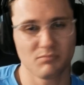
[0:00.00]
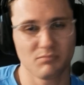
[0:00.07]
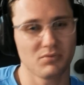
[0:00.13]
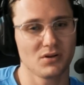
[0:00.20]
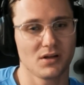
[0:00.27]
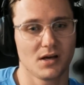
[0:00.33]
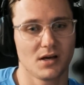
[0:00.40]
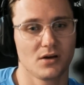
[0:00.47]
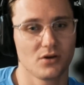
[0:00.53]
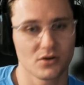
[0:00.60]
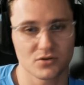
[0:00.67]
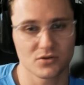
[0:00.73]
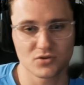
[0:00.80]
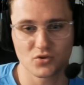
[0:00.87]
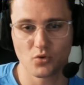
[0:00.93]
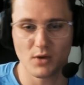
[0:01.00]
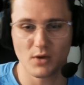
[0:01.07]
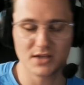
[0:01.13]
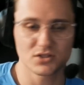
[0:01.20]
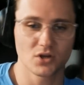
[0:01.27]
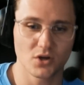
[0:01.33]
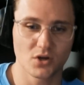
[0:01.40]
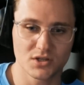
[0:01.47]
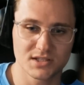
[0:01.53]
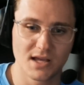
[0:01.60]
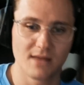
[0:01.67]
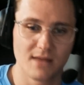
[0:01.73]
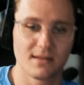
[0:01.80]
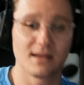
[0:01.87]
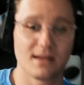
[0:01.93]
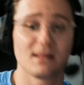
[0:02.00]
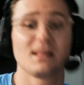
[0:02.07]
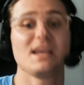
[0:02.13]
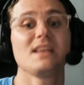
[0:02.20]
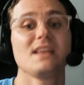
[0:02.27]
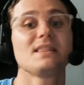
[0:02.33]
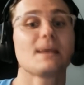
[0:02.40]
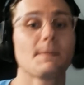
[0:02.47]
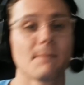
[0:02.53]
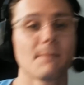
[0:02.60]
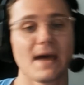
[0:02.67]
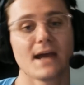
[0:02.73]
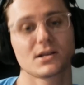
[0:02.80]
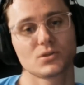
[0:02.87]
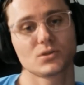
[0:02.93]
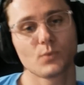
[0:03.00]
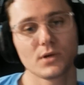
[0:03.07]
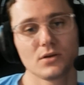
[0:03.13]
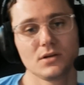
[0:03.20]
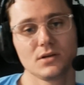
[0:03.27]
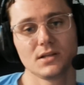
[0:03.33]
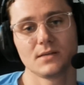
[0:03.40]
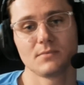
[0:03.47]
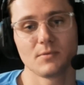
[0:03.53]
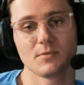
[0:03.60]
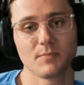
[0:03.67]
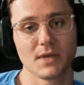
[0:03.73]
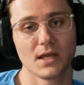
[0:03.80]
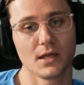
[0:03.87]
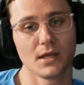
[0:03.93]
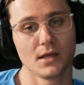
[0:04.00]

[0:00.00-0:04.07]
plot hooks, quest hooks that lead them back to where you need them to be,